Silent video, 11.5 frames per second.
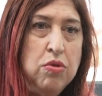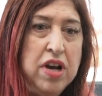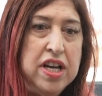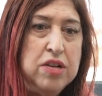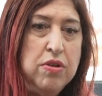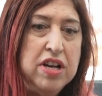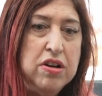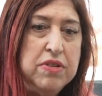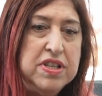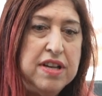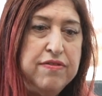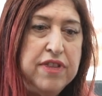Why do I
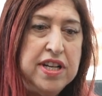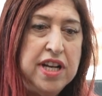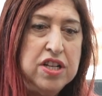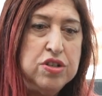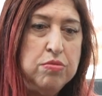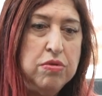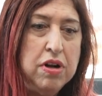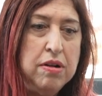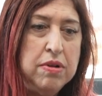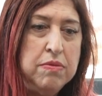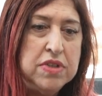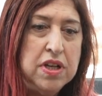always have financial
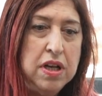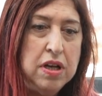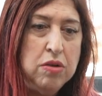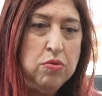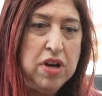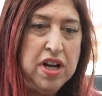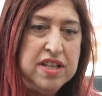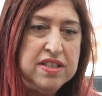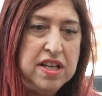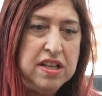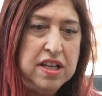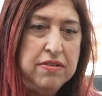problems? Why
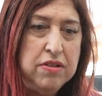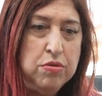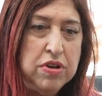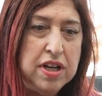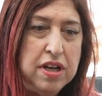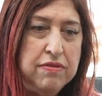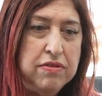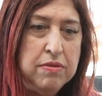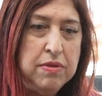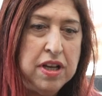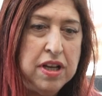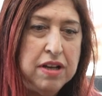is nothing ever work out
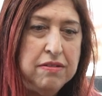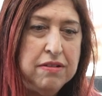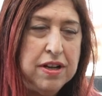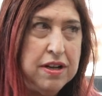for me?